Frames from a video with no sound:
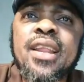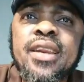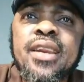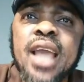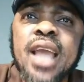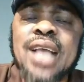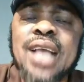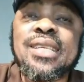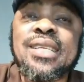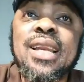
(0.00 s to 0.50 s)

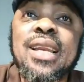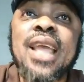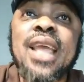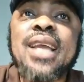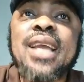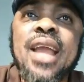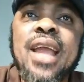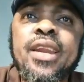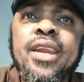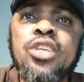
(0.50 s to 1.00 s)
as a
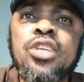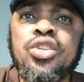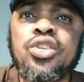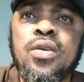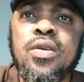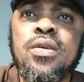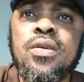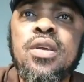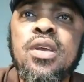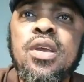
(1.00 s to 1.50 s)
legal nation,
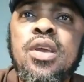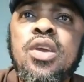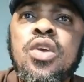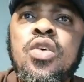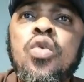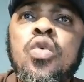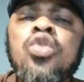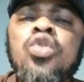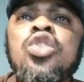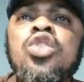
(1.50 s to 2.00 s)

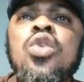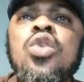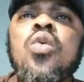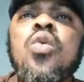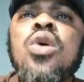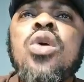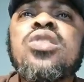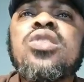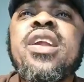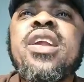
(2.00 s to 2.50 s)
Ojukwu
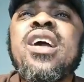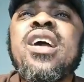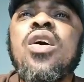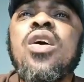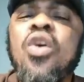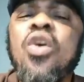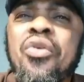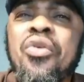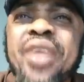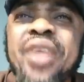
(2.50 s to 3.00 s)
was
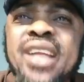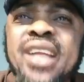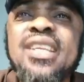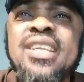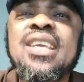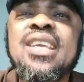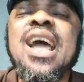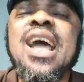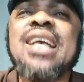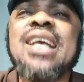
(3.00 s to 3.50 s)

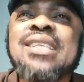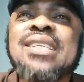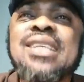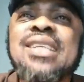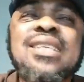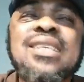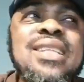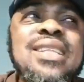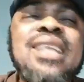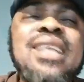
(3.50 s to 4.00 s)
already
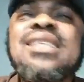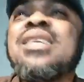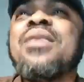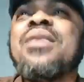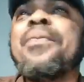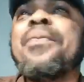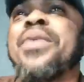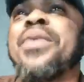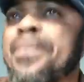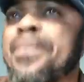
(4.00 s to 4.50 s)
assassinating
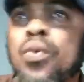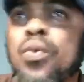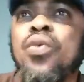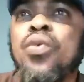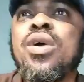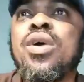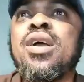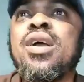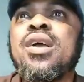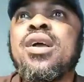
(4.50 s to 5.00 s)
people
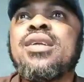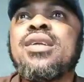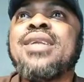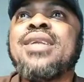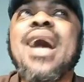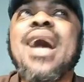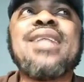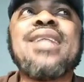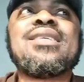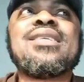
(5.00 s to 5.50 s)

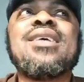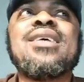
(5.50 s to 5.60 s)
that